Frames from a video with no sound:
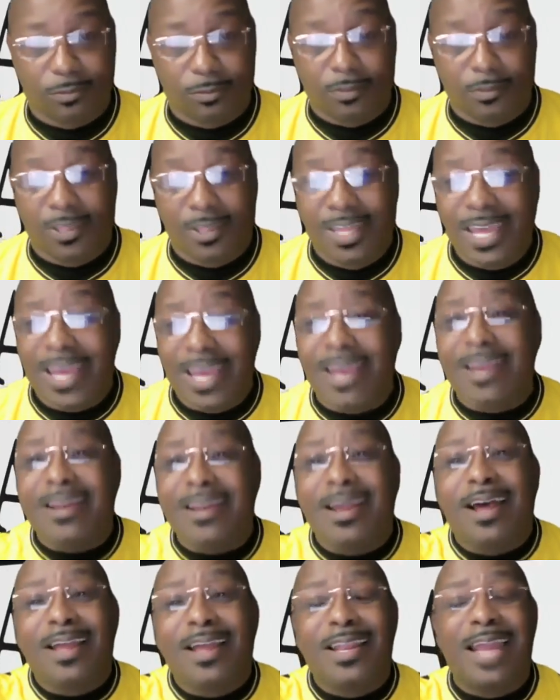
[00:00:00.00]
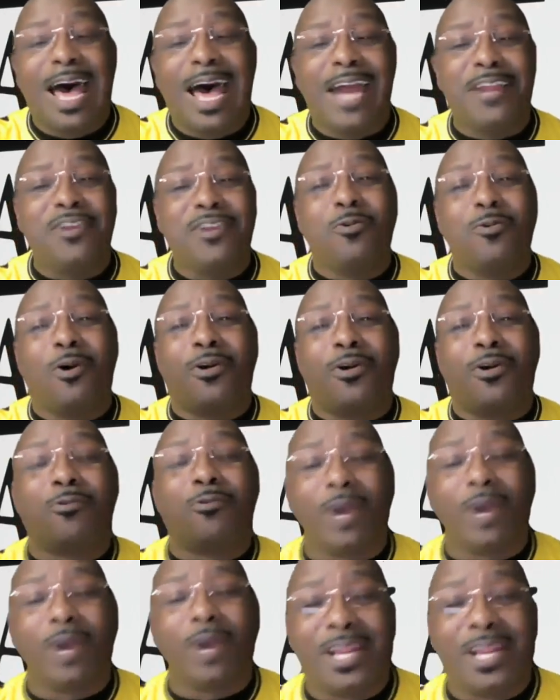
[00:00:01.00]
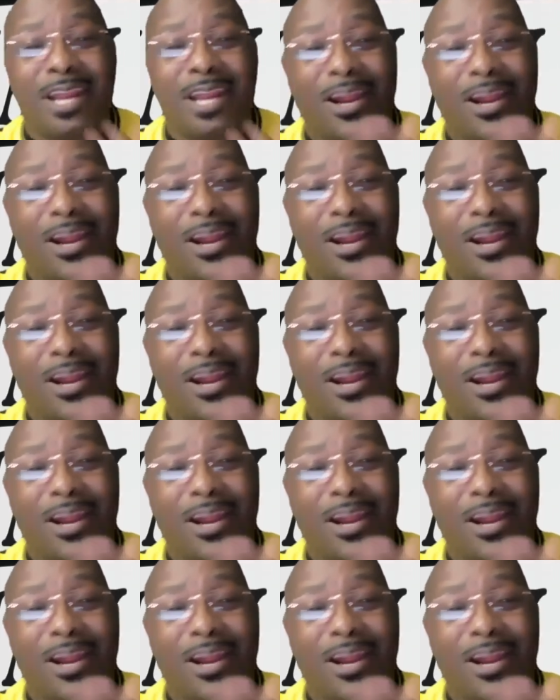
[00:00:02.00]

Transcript: Then a lot of you want to run in there